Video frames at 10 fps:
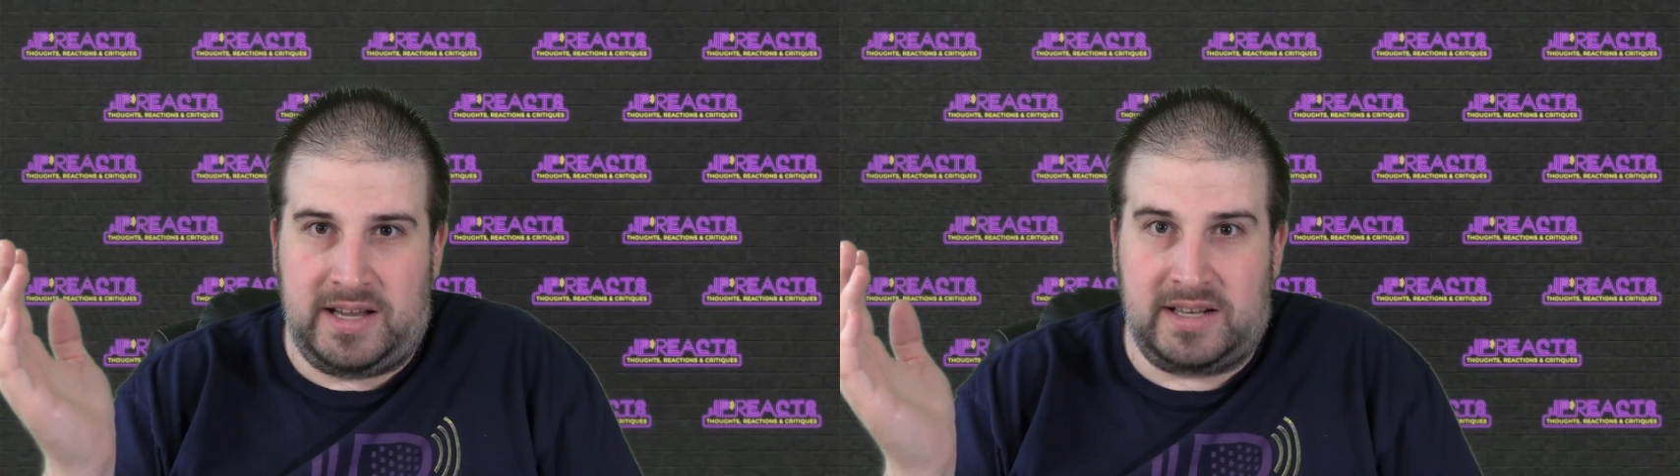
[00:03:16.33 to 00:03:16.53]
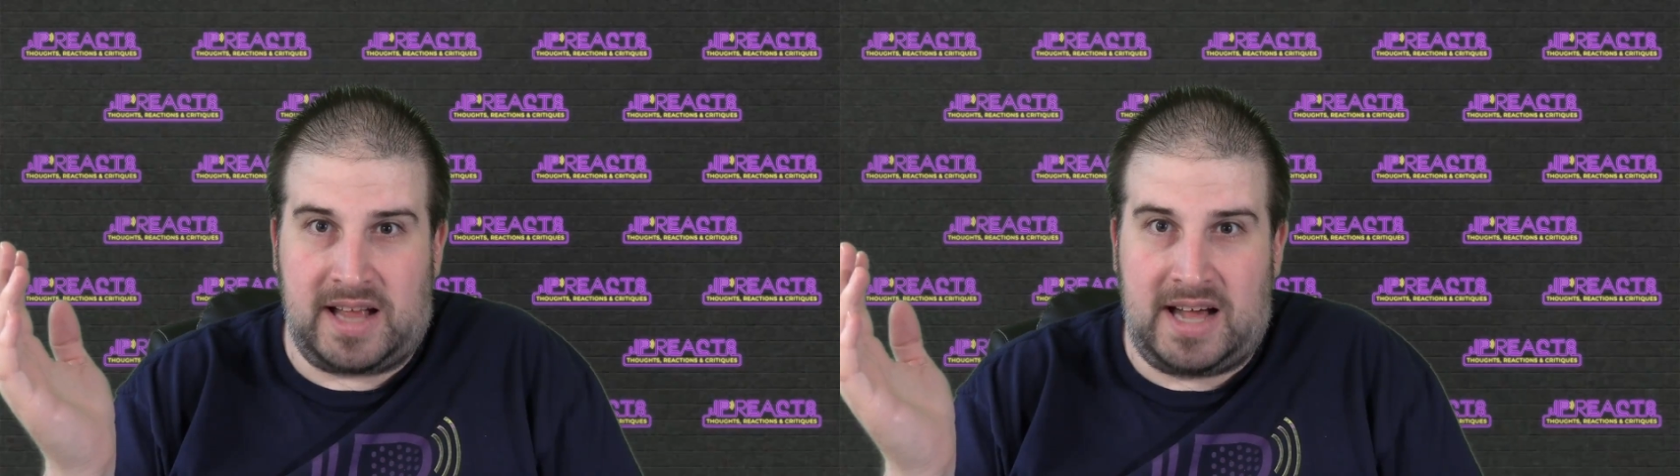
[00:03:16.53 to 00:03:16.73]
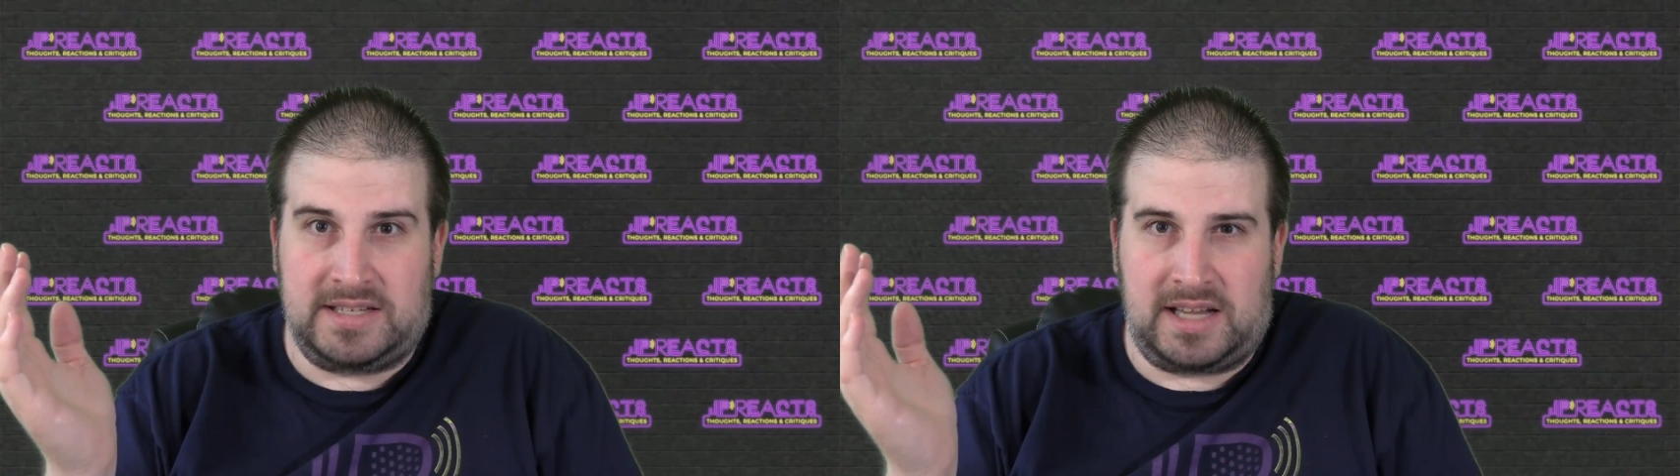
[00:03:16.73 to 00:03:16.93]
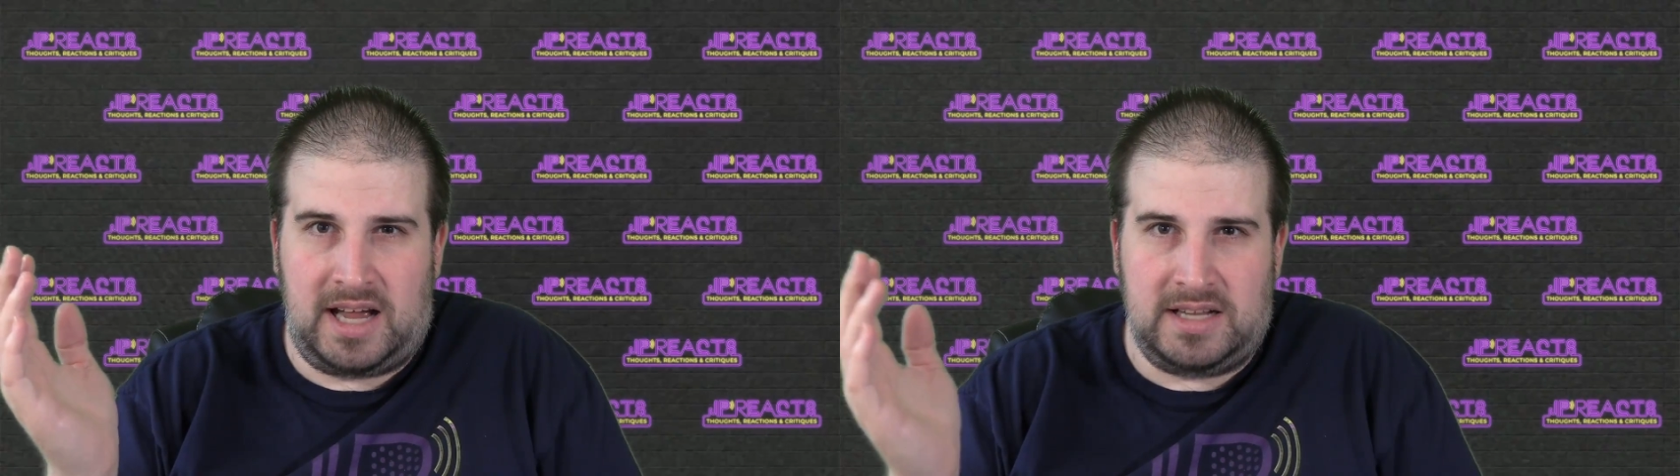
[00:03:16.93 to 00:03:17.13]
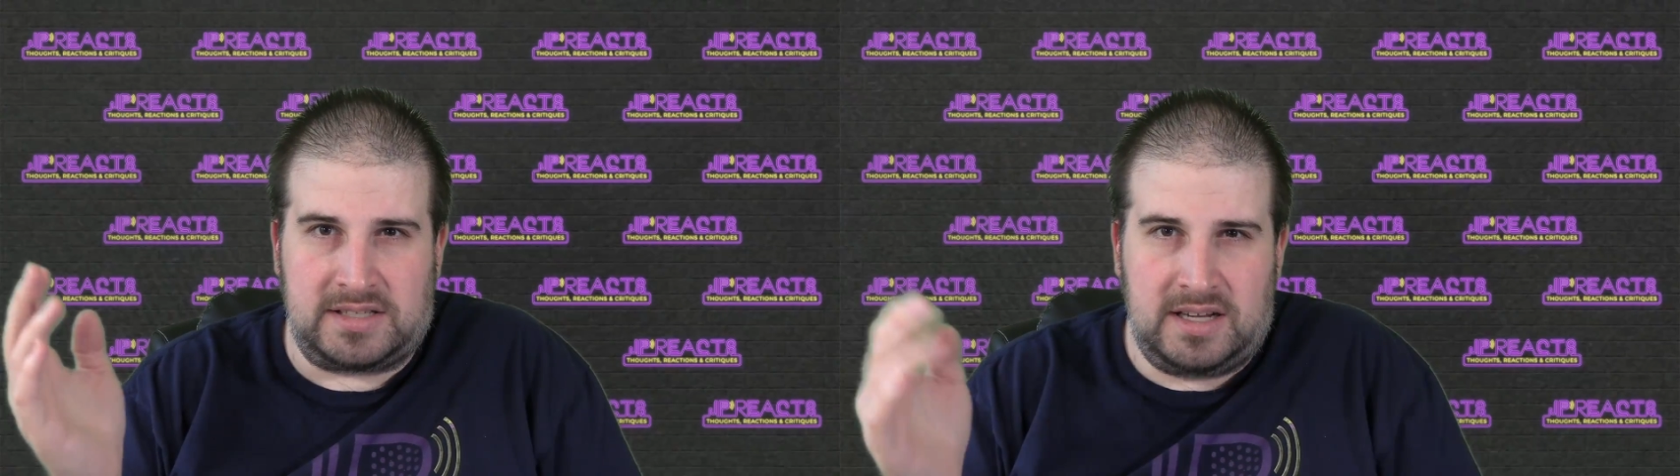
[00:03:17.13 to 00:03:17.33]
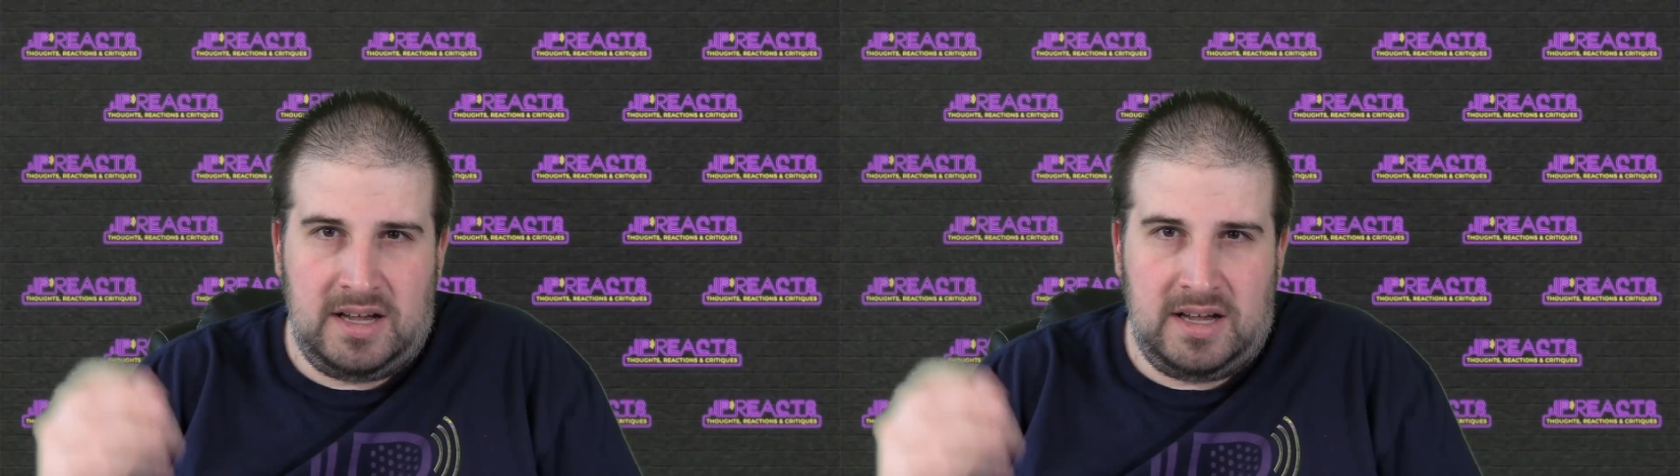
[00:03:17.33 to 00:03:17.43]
in God's eyes.